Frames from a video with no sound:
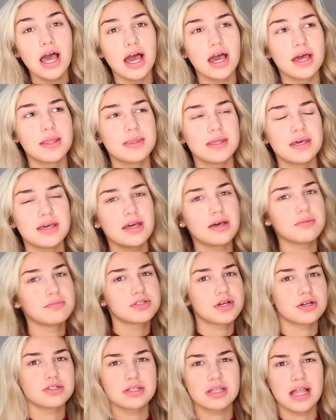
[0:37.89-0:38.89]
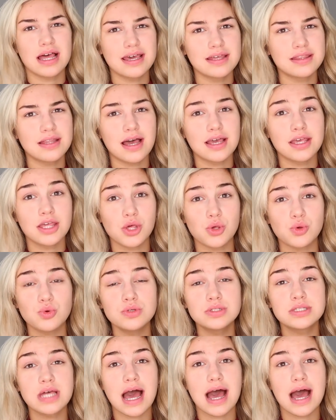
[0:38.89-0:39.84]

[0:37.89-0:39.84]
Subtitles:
and the source of lighting that I use,